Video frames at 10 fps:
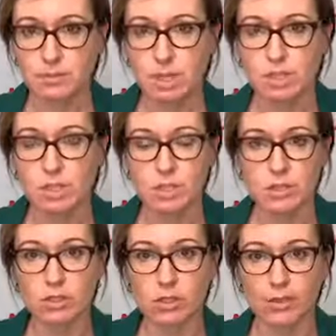So
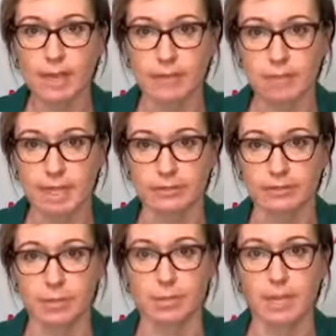you're on that
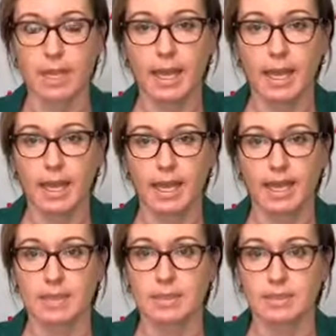platform.
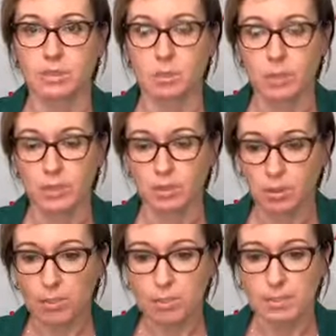And what you're
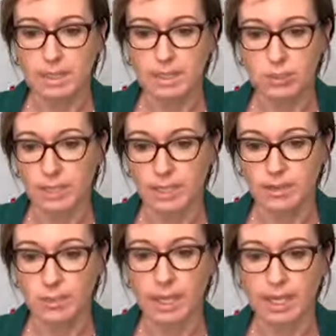probably doing as
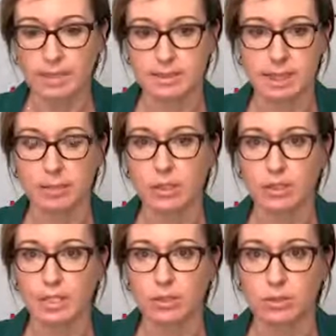well is
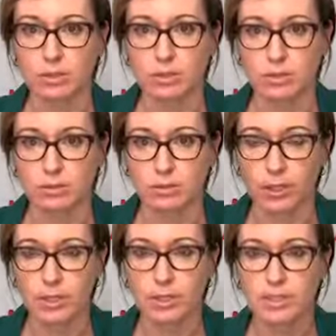uploading all sorts of
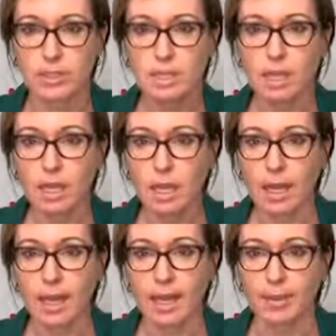photos.
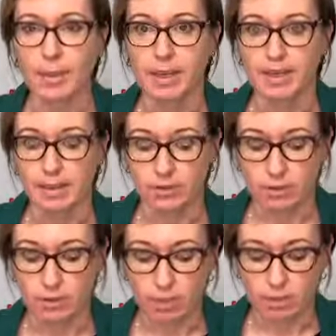There
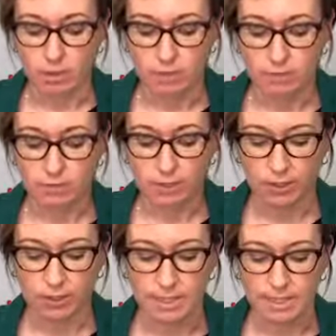are lots of
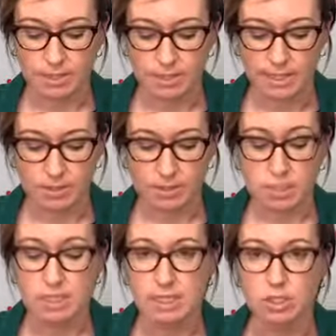photos these days which are
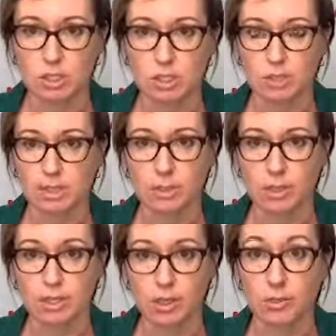digital and that we
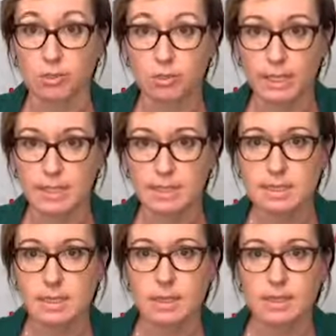don't print.
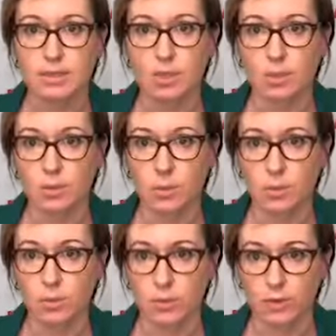So
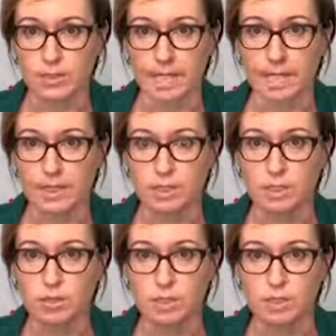those are
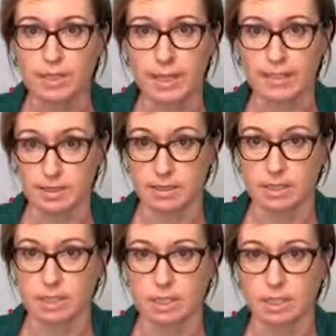held as a
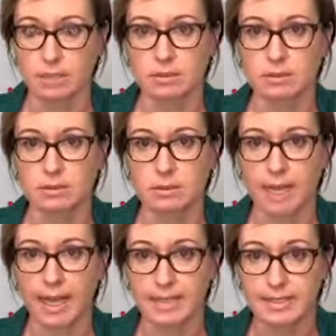digital
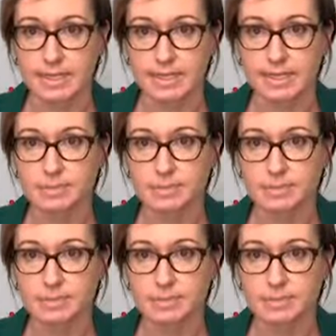asset.